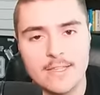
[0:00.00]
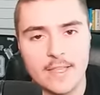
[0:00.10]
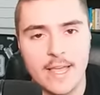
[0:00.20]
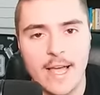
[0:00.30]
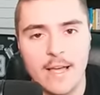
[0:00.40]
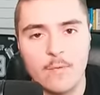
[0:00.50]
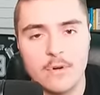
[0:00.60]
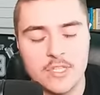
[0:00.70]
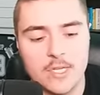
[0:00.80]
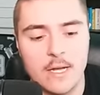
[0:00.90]
of that,
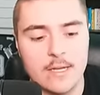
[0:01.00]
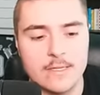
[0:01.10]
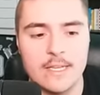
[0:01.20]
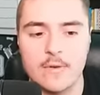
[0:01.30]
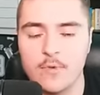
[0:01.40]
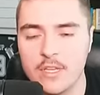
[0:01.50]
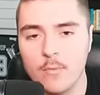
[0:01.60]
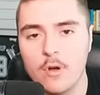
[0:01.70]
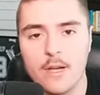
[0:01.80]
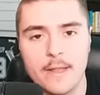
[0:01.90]
we're stunned in week
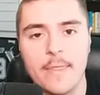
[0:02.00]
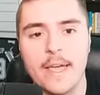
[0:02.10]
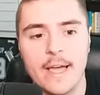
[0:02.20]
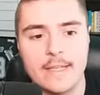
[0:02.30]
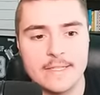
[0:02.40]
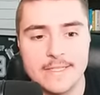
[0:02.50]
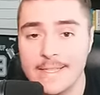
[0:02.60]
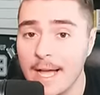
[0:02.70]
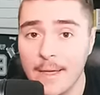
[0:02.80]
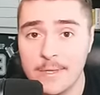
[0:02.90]
one. That is
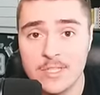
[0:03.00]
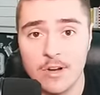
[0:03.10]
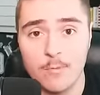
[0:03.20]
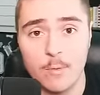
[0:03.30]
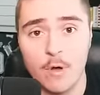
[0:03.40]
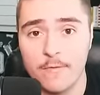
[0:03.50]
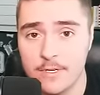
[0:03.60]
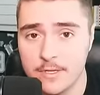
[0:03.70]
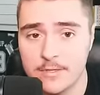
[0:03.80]
not the start we want for year